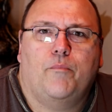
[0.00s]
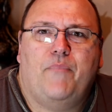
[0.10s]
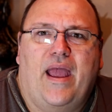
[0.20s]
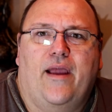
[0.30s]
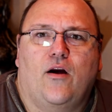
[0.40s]

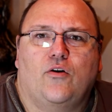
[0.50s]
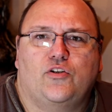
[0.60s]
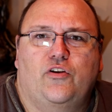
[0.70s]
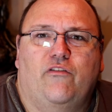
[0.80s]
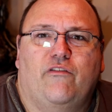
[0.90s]

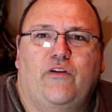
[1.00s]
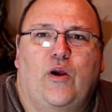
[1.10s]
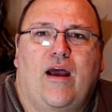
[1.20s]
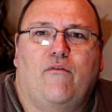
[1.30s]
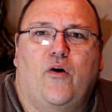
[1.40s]
pairs.
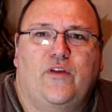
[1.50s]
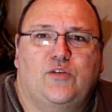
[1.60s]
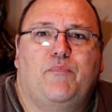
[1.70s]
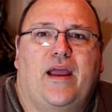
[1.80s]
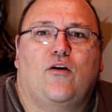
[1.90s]
You have all
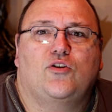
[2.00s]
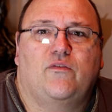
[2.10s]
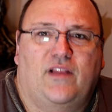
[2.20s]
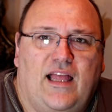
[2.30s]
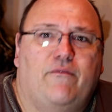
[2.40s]
these pairs
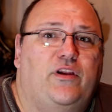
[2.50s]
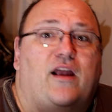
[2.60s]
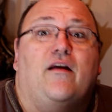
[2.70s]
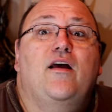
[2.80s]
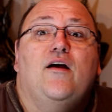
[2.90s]
of 11. You
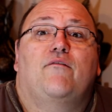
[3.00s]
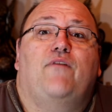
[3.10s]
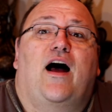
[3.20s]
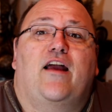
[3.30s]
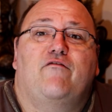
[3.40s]
got
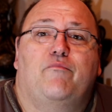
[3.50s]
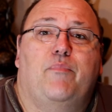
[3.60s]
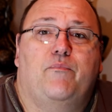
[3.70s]
5